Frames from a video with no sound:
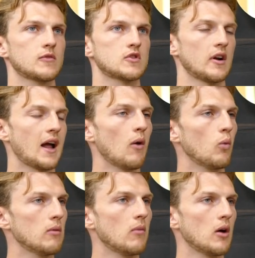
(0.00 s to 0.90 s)
trying to
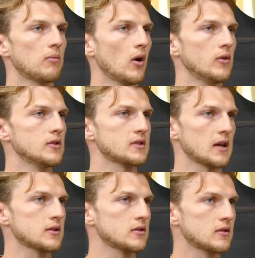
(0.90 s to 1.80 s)
outwit my opponents.
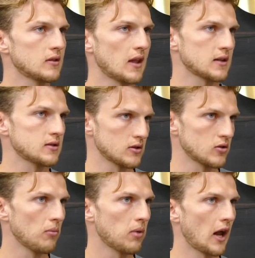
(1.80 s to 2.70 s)
That's the
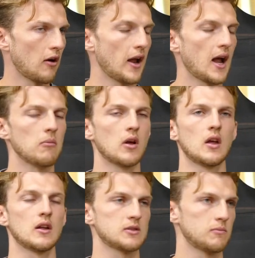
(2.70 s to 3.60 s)
sort of player I am
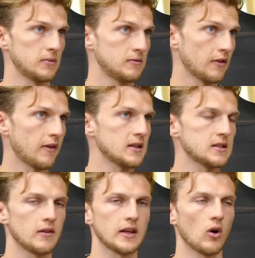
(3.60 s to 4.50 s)

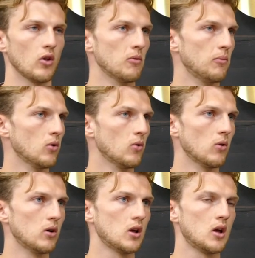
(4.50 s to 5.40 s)
defensively on the ball.
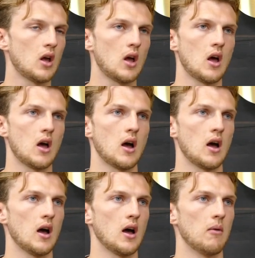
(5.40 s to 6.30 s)

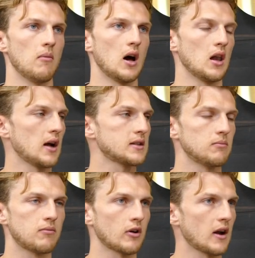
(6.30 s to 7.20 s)
I like to
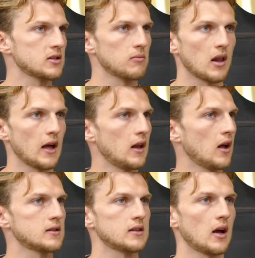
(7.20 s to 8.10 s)
progress the play, I
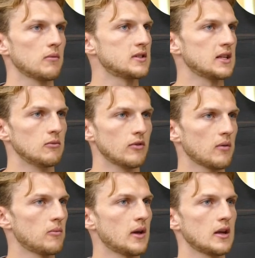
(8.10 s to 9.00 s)
like to help the team move up
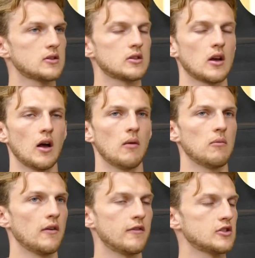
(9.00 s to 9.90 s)
the pitch
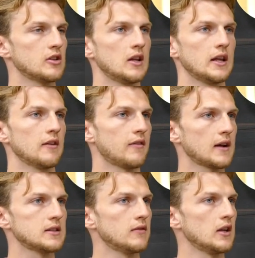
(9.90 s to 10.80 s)
efficiently,
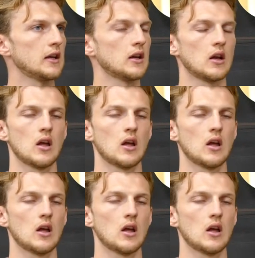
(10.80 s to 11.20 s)
effectively,